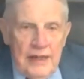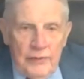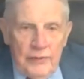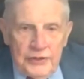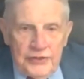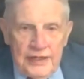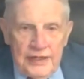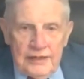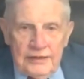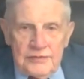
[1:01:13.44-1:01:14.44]
want to
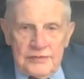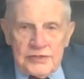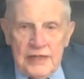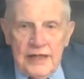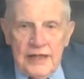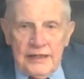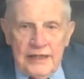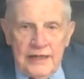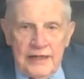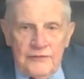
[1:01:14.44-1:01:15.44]
thank Scott
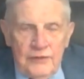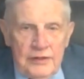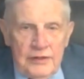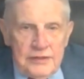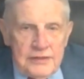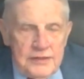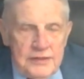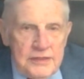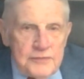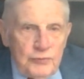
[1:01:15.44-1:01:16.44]
again for
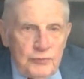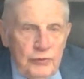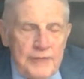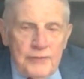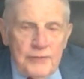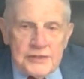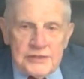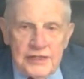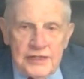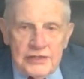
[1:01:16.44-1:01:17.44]
this great
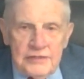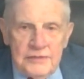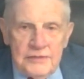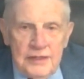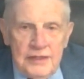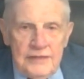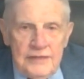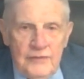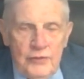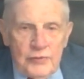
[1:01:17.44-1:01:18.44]
presentation
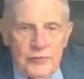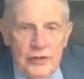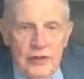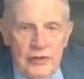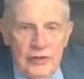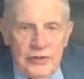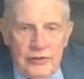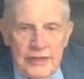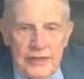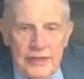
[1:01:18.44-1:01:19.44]
from which we all learned a
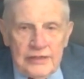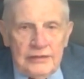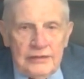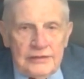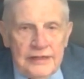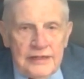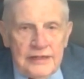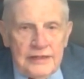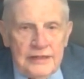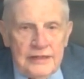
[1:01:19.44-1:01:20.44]
great deal. Thank
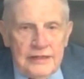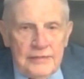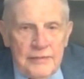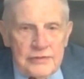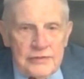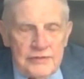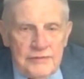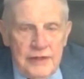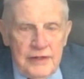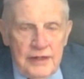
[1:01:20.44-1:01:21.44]
the members of
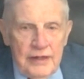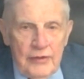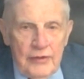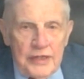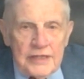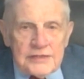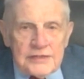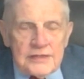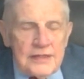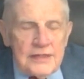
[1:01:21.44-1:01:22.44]
our
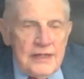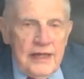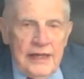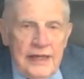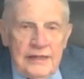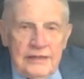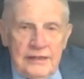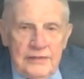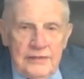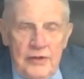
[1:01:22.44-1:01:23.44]
audience. And
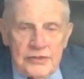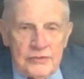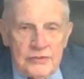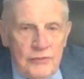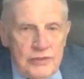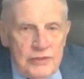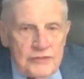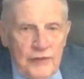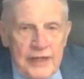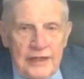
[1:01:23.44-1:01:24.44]
also, of course,
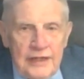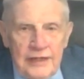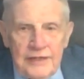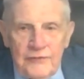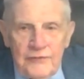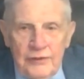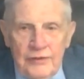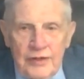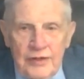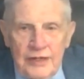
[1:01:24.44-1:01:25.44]
Frank Conte for
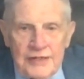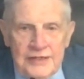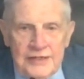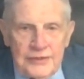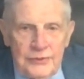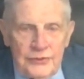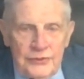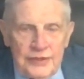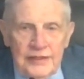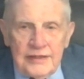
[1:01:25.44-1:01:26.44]
organizing the whole thing.